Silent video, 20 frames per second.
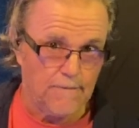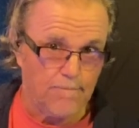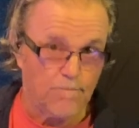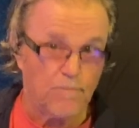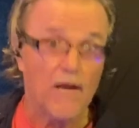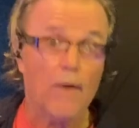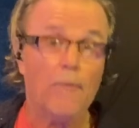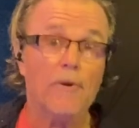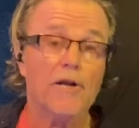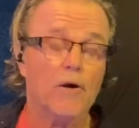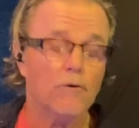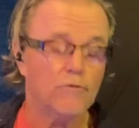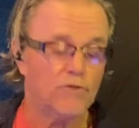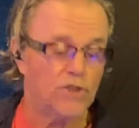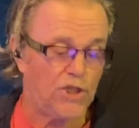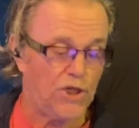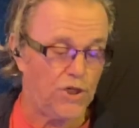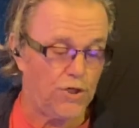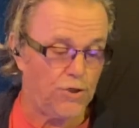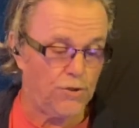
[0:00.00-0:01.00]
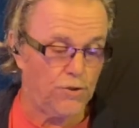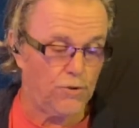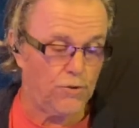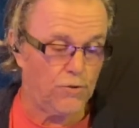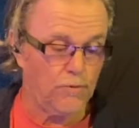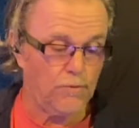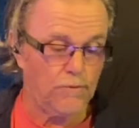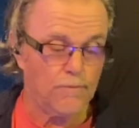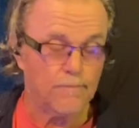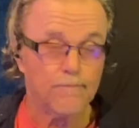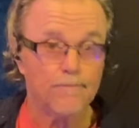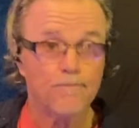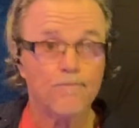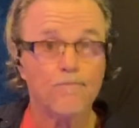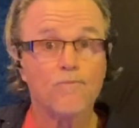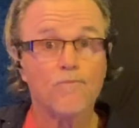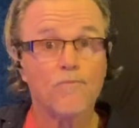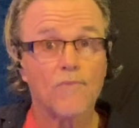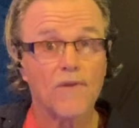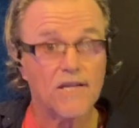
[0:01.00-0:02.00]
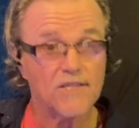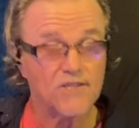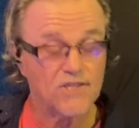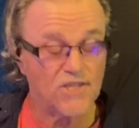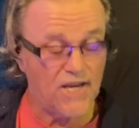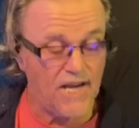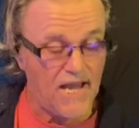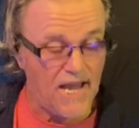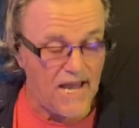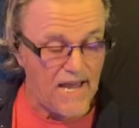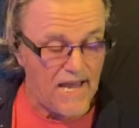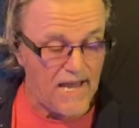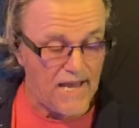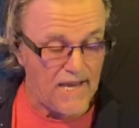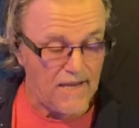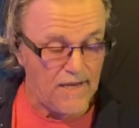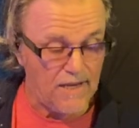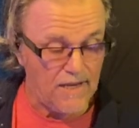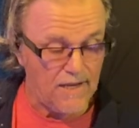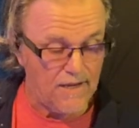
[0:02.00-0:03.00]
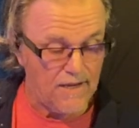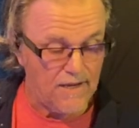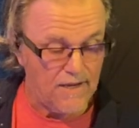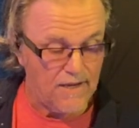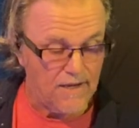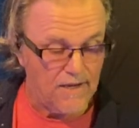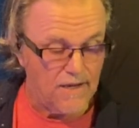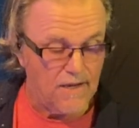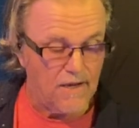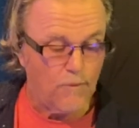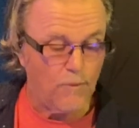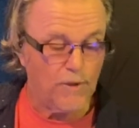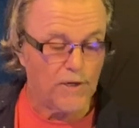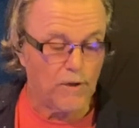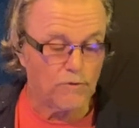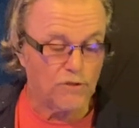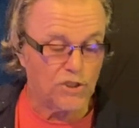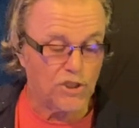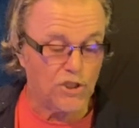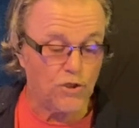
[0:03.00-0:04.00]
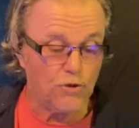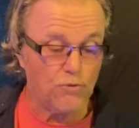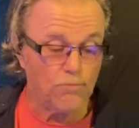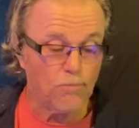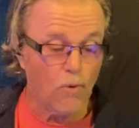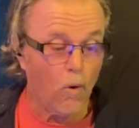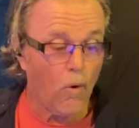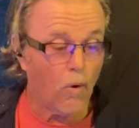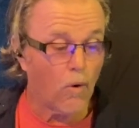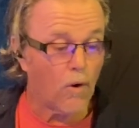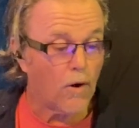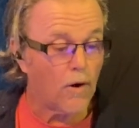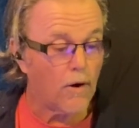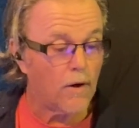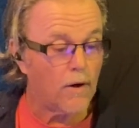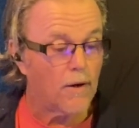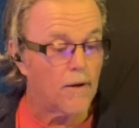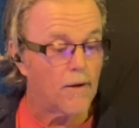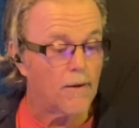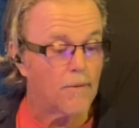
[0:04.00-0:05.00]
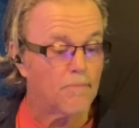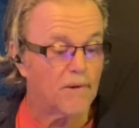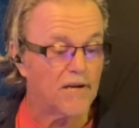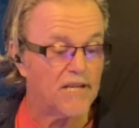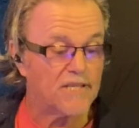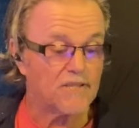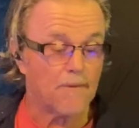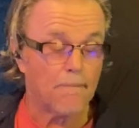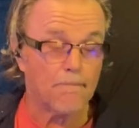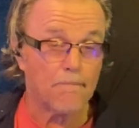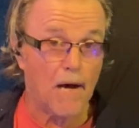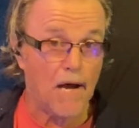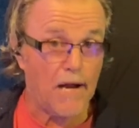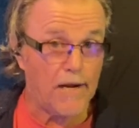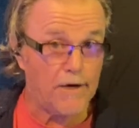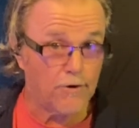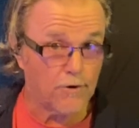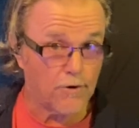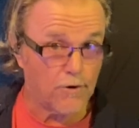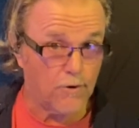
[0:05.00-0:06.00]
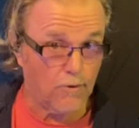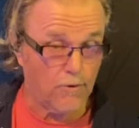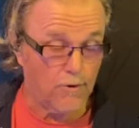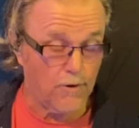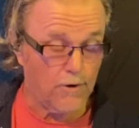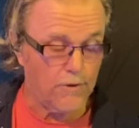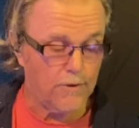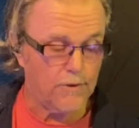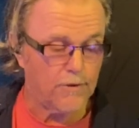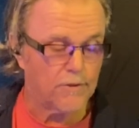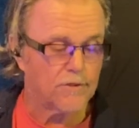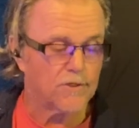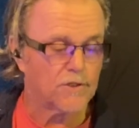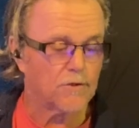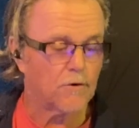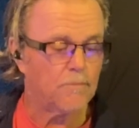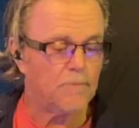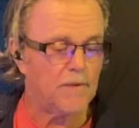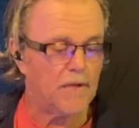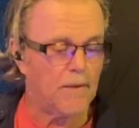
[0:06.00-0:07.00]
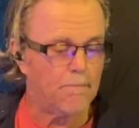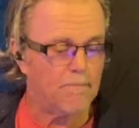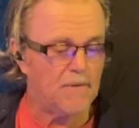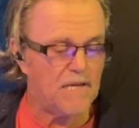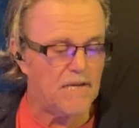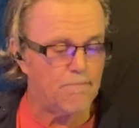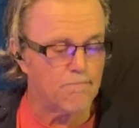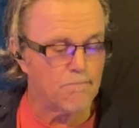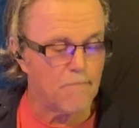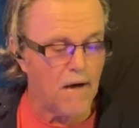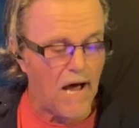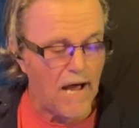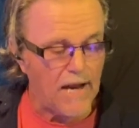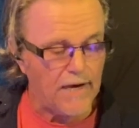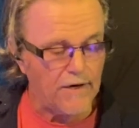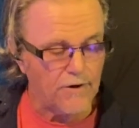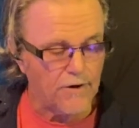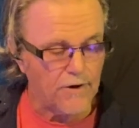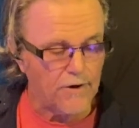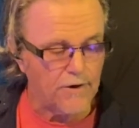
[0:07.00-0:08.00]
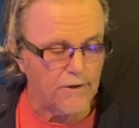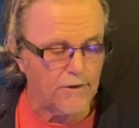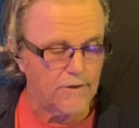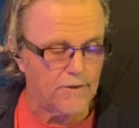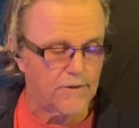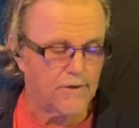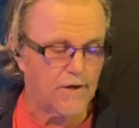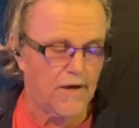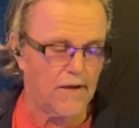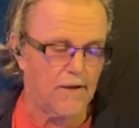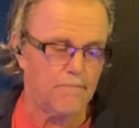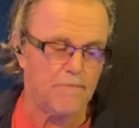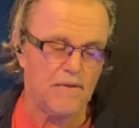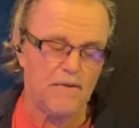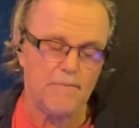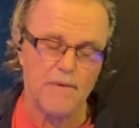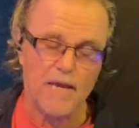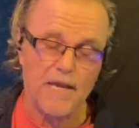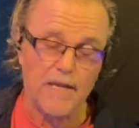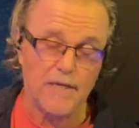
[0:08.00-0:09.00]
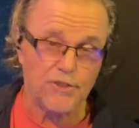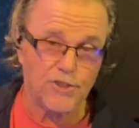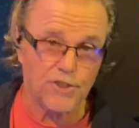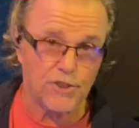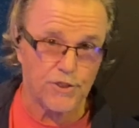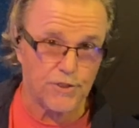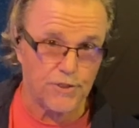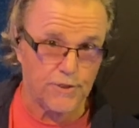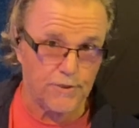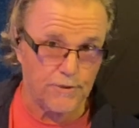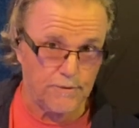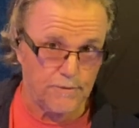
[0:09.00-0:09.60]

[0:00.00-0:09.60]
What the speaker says: Then we go 2, it's an A. We go 2 more, but it's a minor chord, so it'd be a B minor, not a B major.